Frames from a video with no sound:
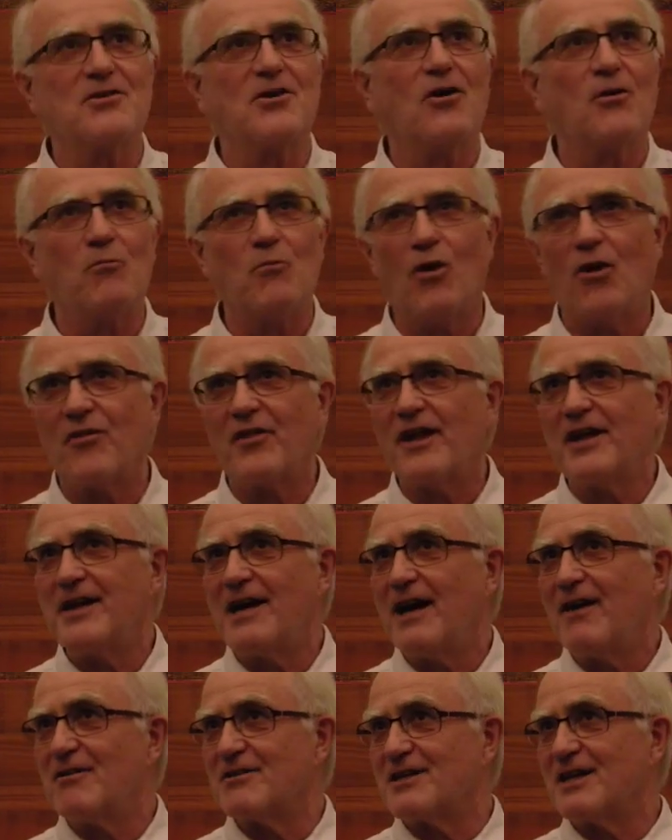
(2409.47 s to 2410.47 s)
on what they
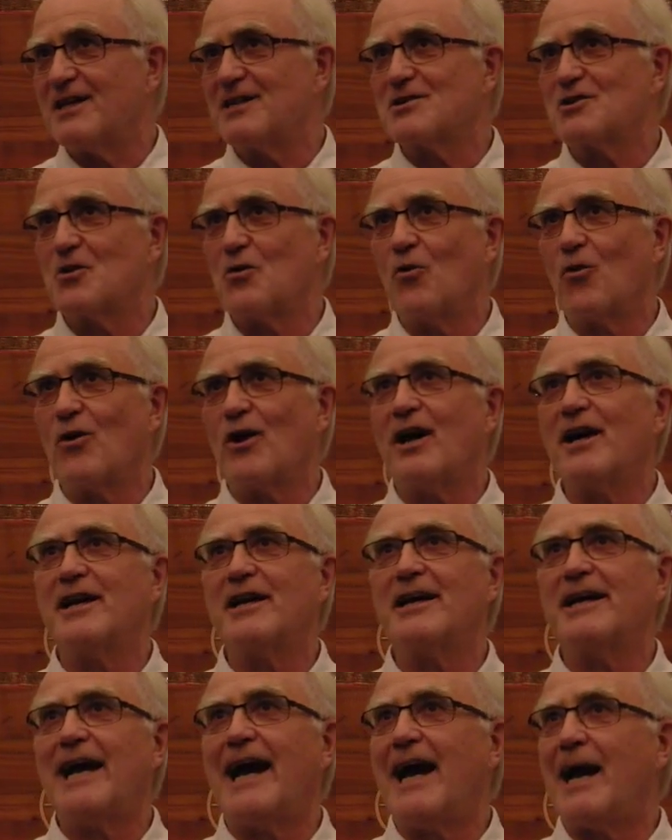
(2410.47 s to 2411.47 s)
nowadays call a
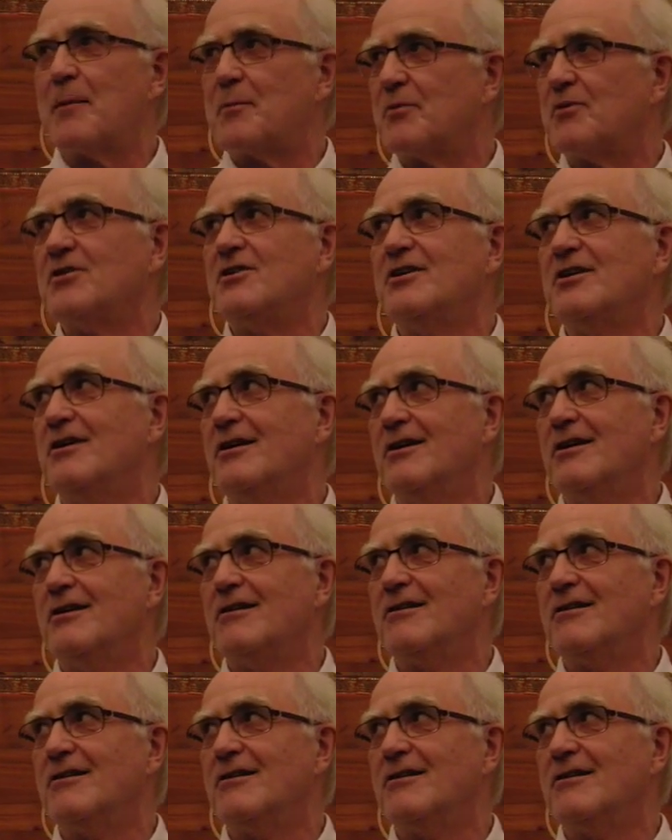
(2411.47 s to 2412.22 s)
gap year.